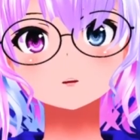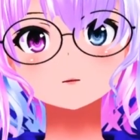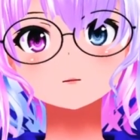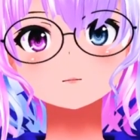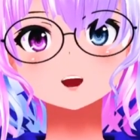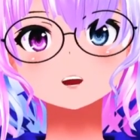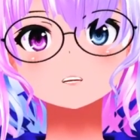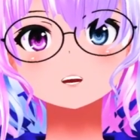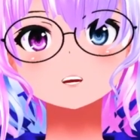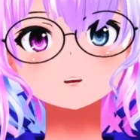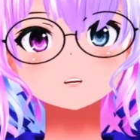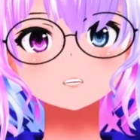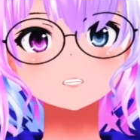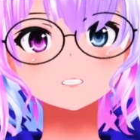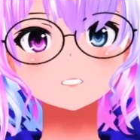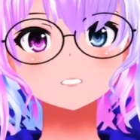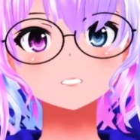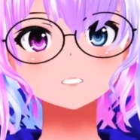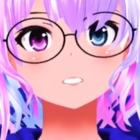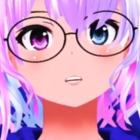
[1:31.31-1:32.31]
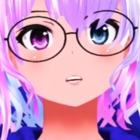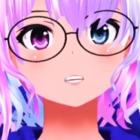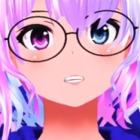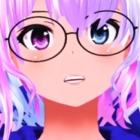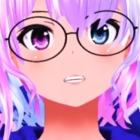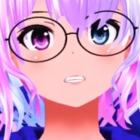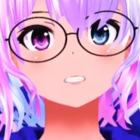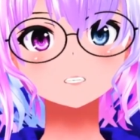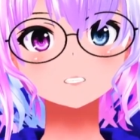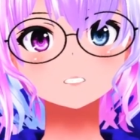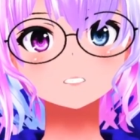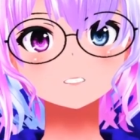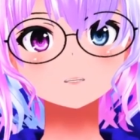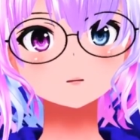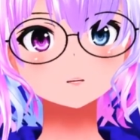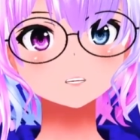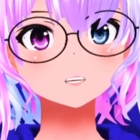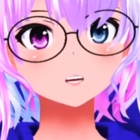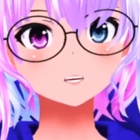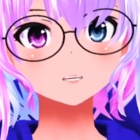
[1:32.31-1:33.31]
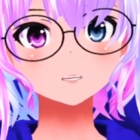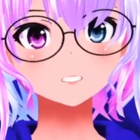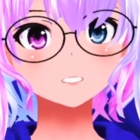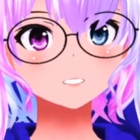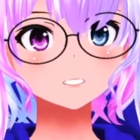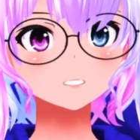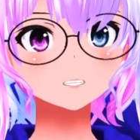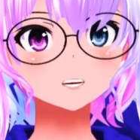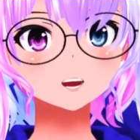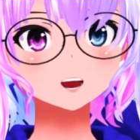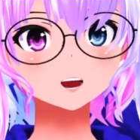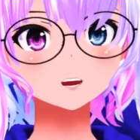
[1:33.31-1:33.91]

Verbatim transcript: So what you need to do is go to new in Unity Hub,